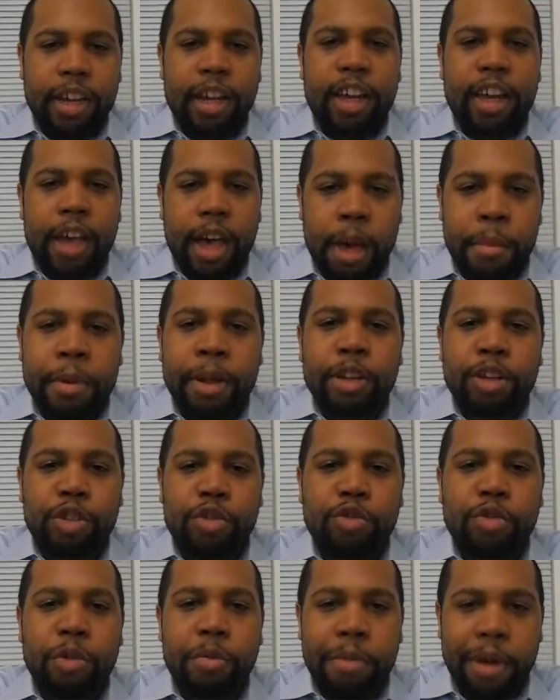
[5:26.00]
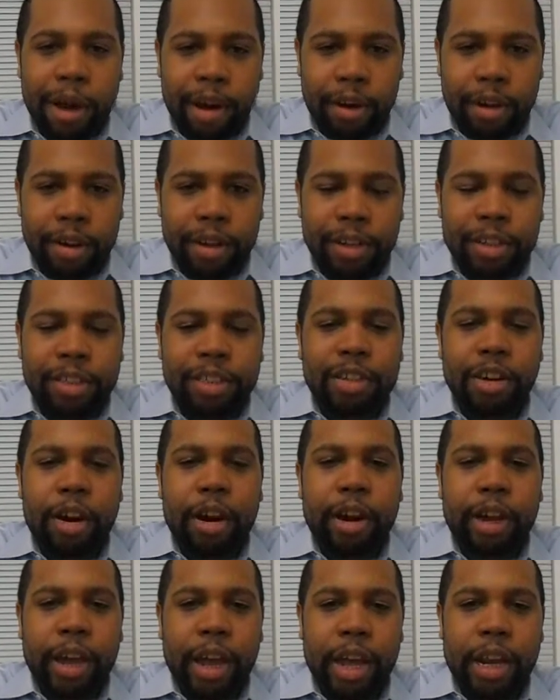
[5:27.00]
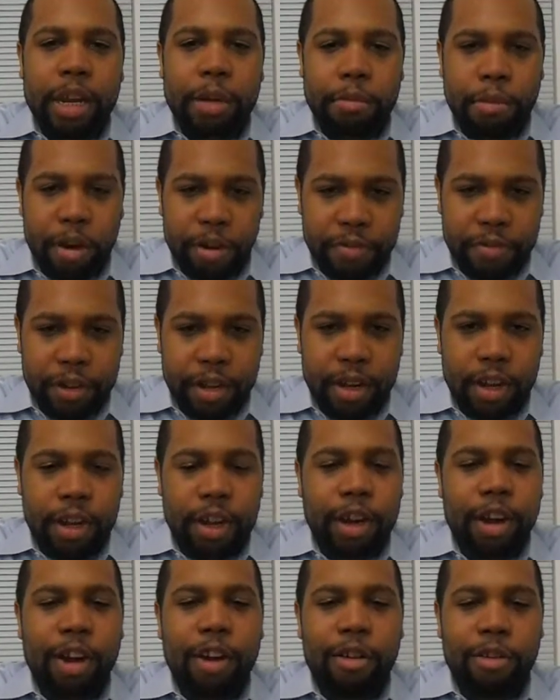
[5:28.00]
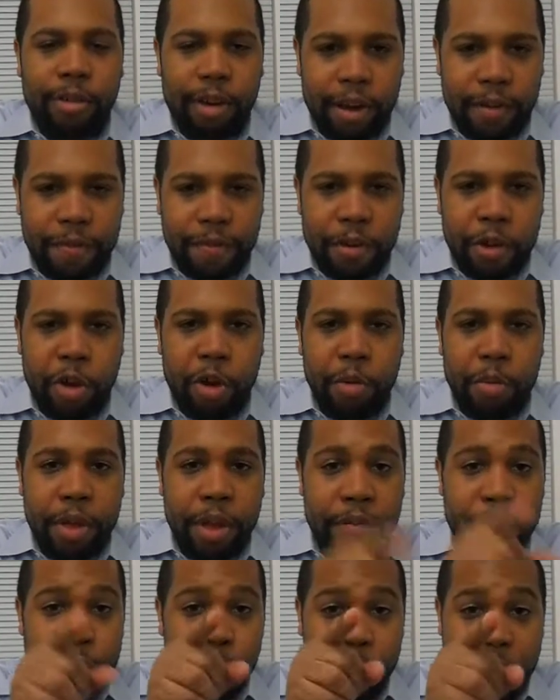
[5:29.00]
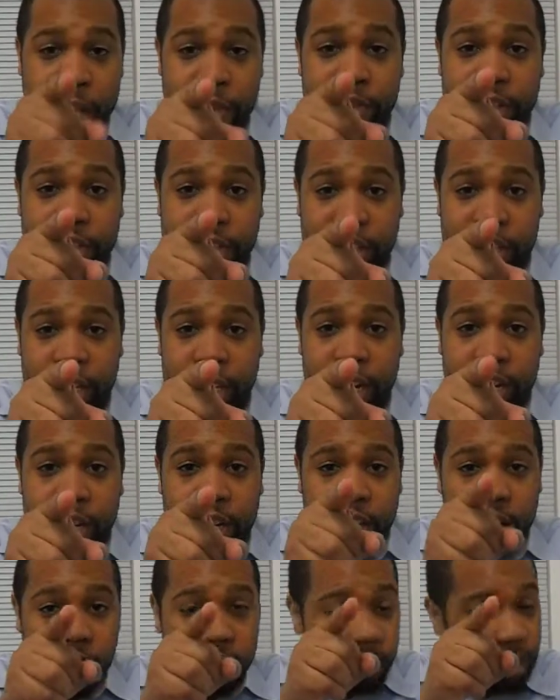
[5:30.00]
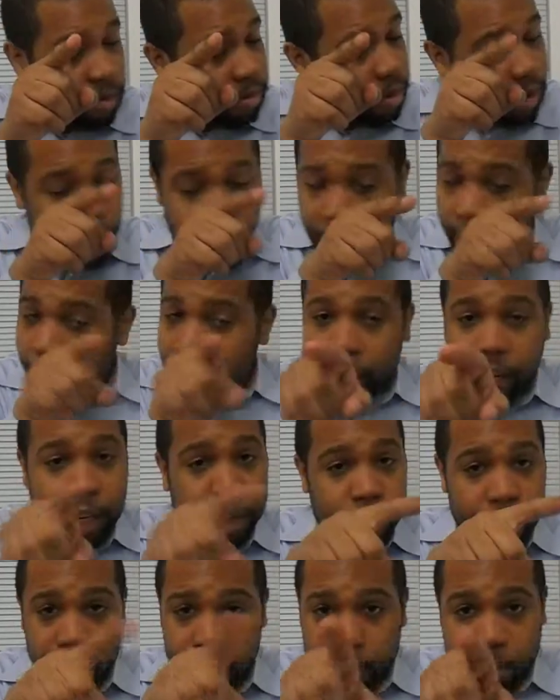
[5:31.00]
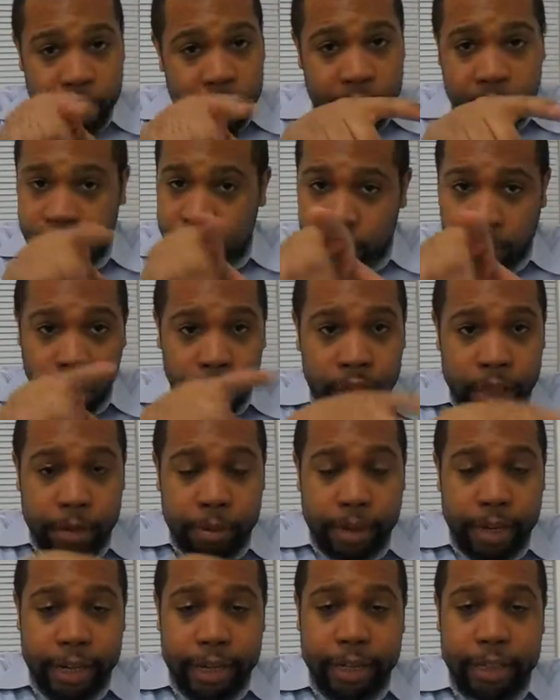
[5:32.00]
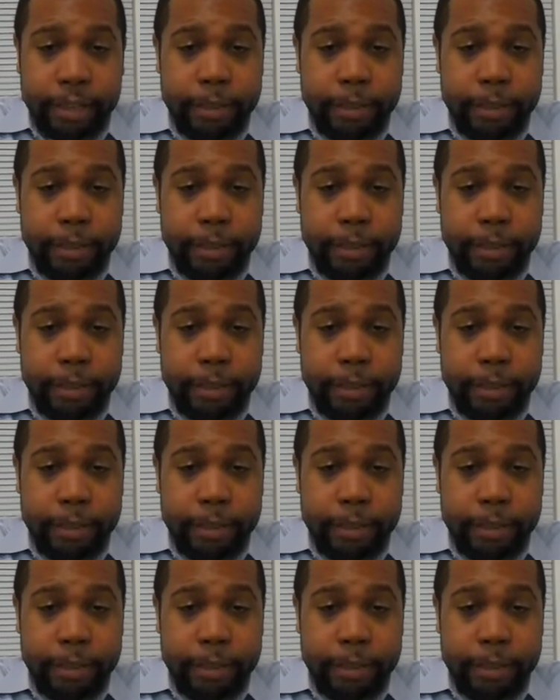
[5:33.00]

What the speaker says: Coming to America starring Eddie Murphy. Great film. If you haven't seen it, highly recommend it to all of you ladies.